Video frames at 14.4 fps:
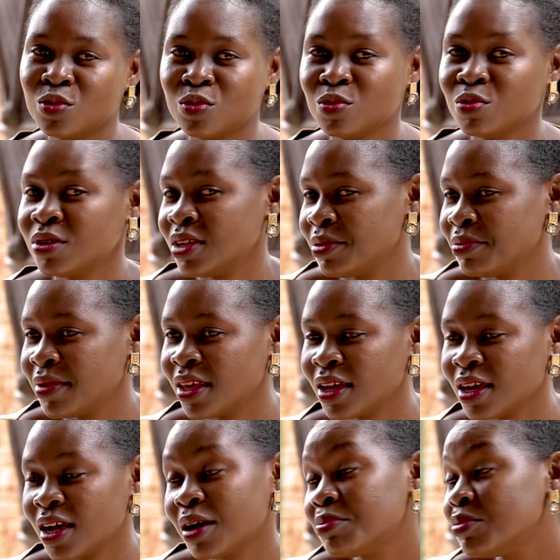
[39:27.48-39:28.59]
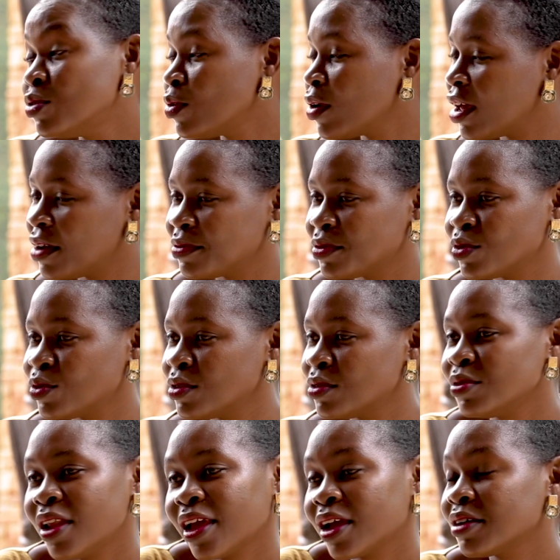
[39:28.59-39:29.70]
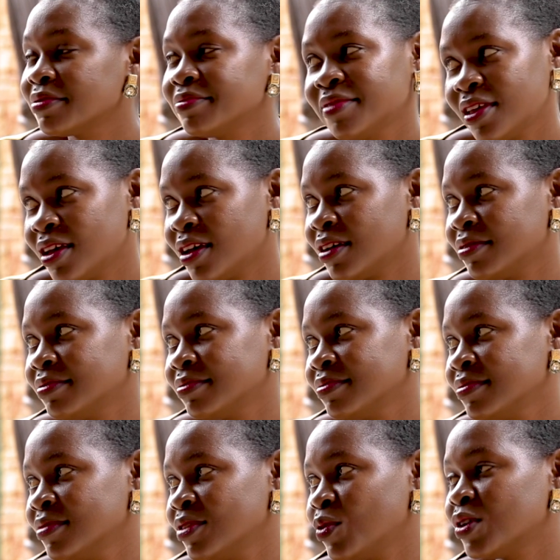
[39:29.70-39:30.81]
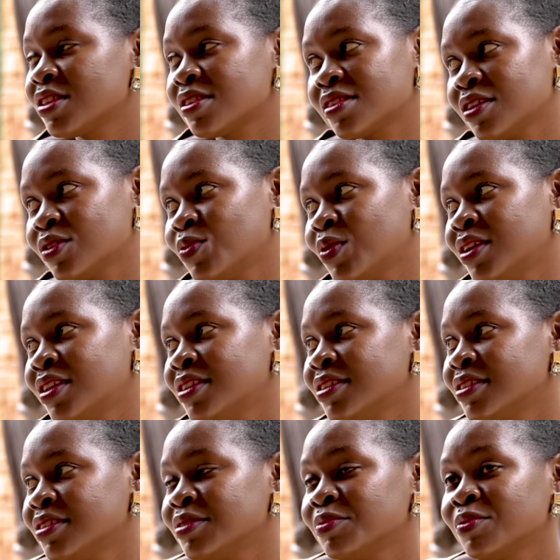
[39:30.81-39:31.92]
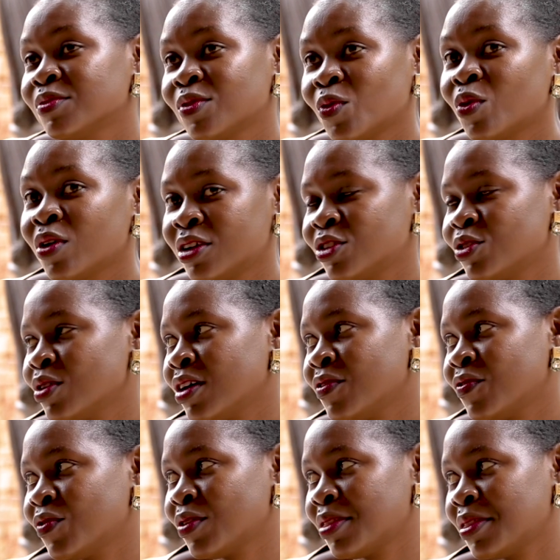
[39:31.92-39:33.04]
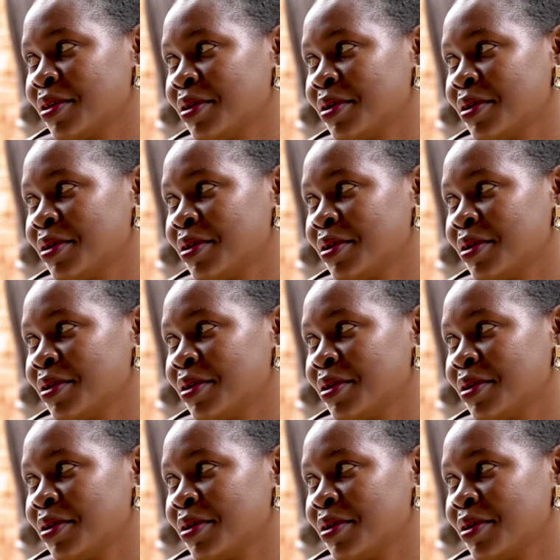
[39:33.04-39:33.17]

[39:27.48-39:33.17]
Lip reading: to really make up? Do I have to do what is that one word you have for